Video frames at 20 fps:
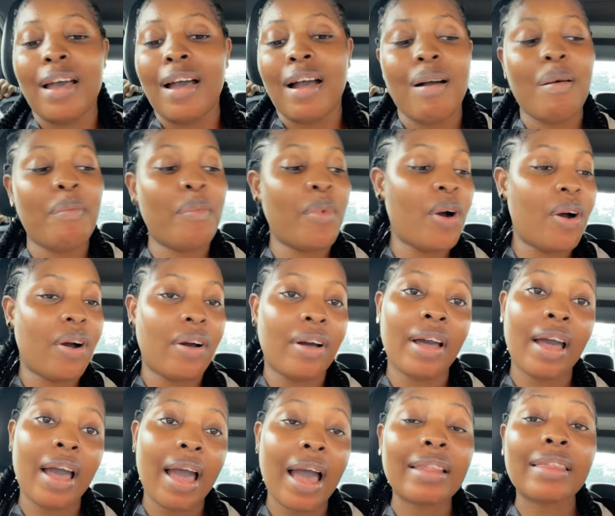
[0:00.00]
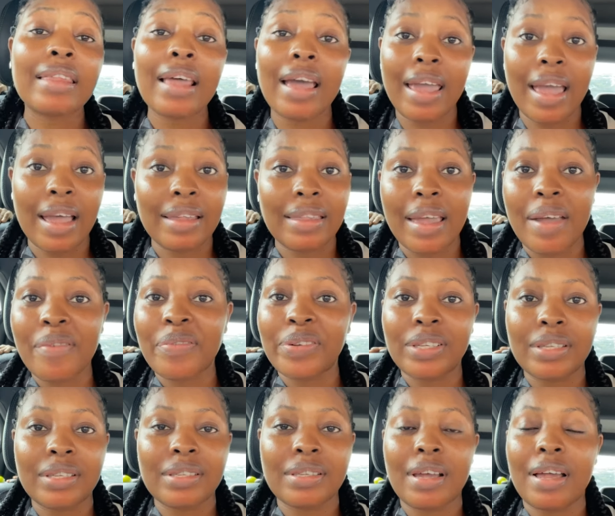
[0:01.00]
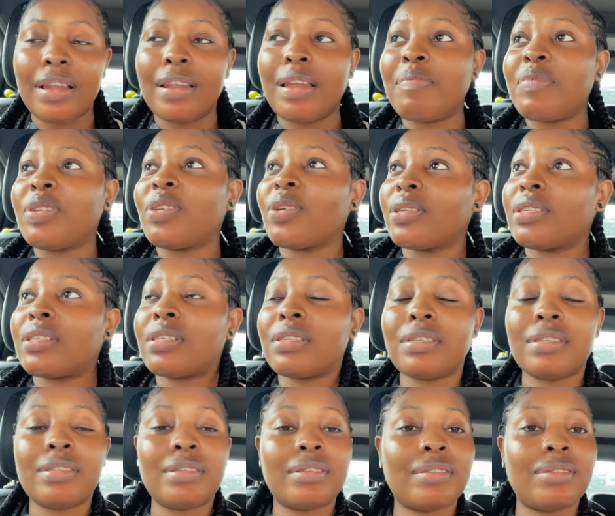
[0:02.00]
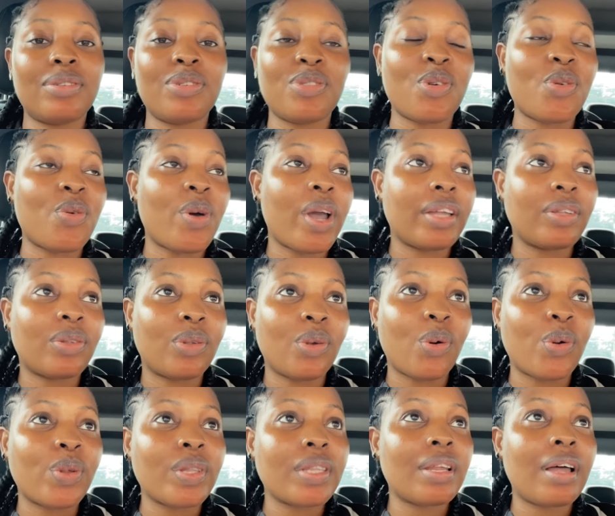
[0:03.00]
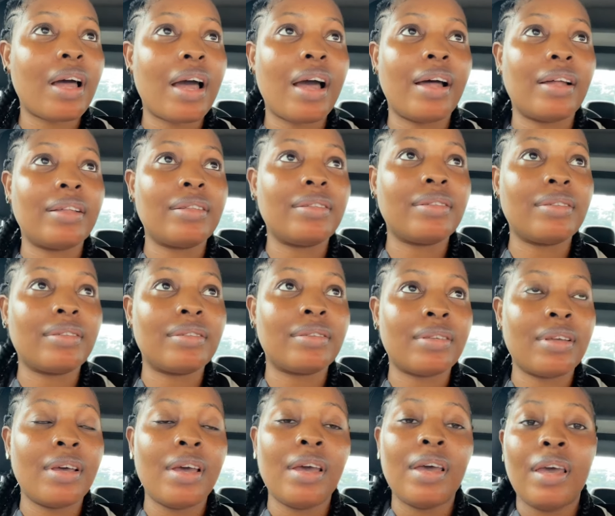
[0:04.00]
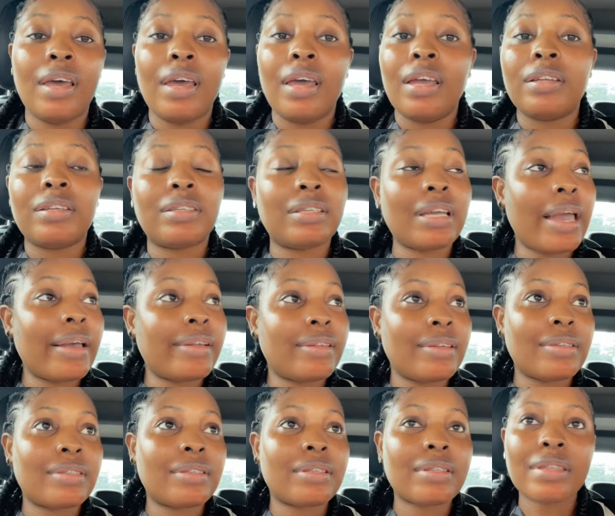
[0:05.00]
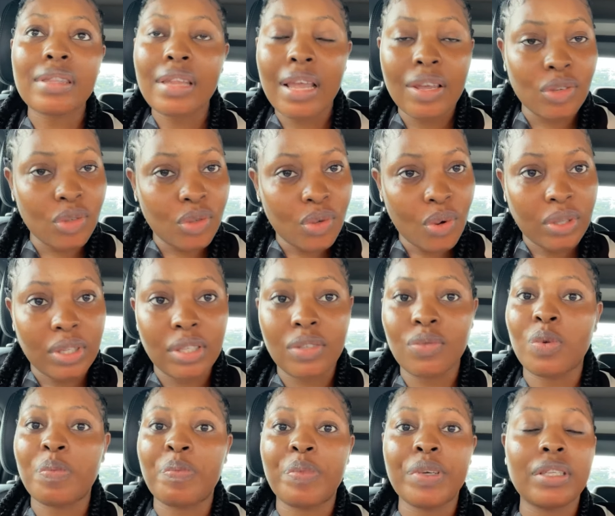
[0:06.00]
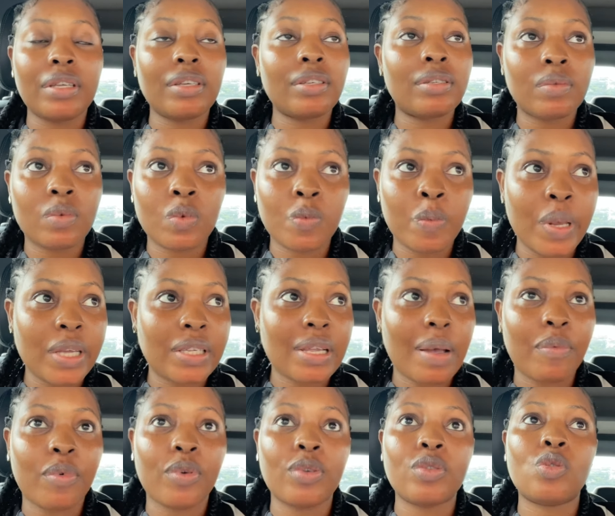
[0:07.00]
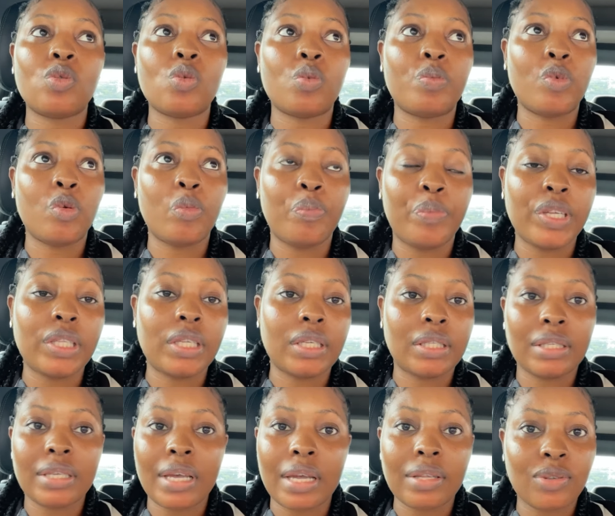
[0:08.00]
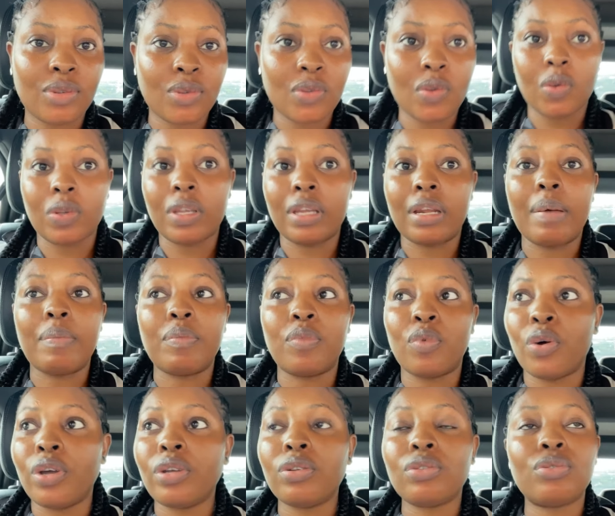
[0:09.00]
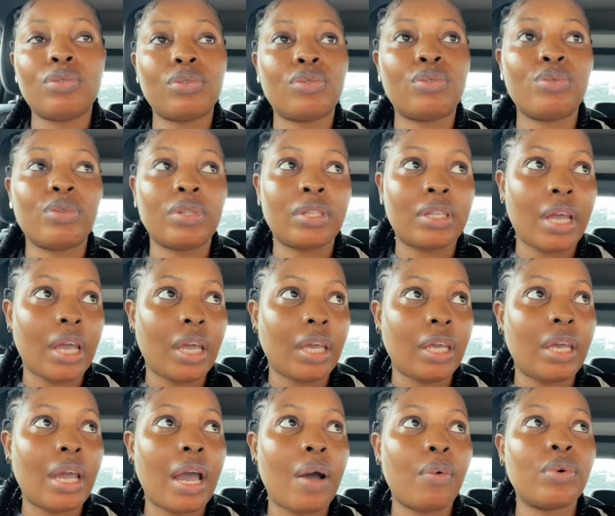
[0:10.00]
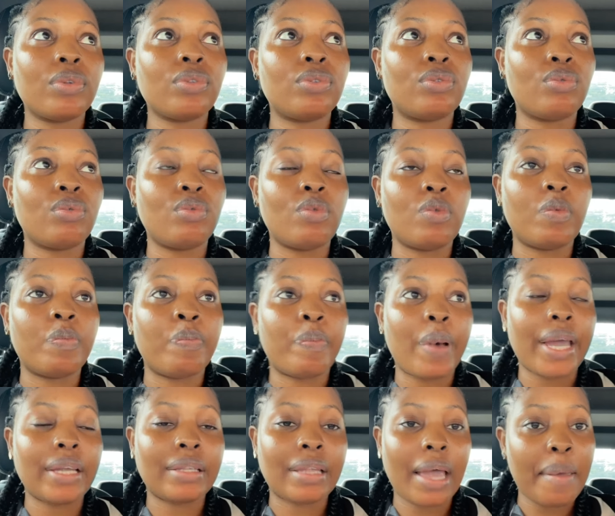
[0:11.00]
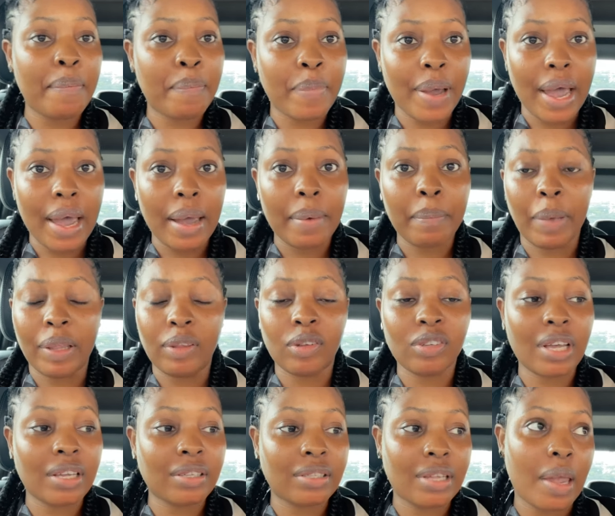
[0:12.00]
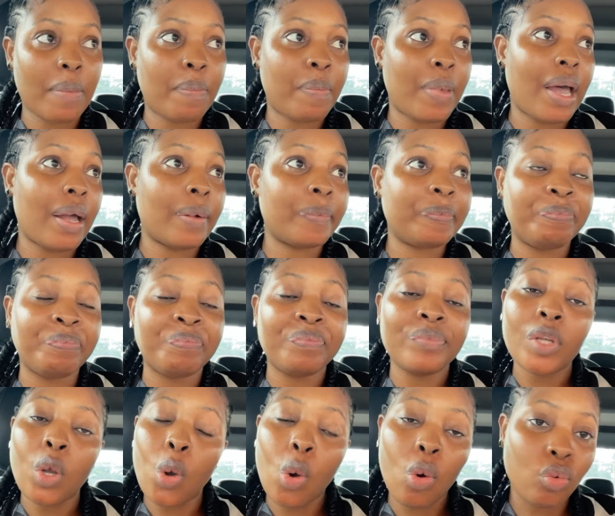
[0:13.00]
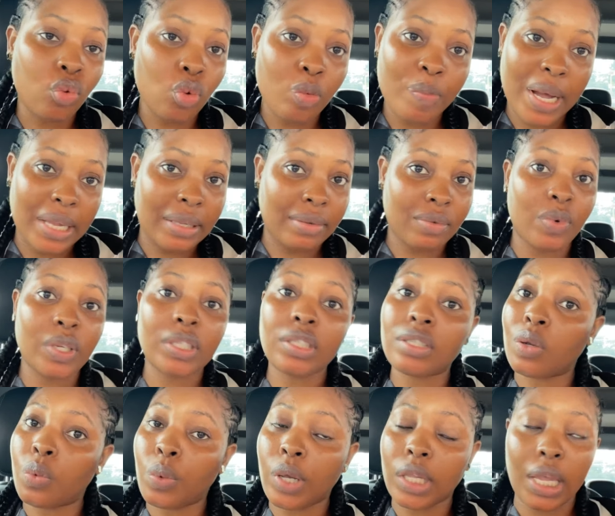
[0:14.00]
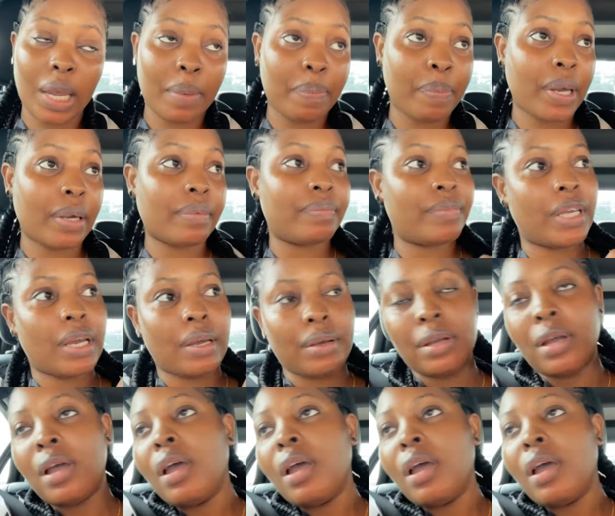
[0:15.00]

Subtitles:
I'm more attire for this town. Let me just, you know, head on and check this next store. This will be this place I'm going to, will be the third store that I'm going to today. I want to buy diaper, my daughter's diaper. Old woman, where's the wear diaper? Yeah.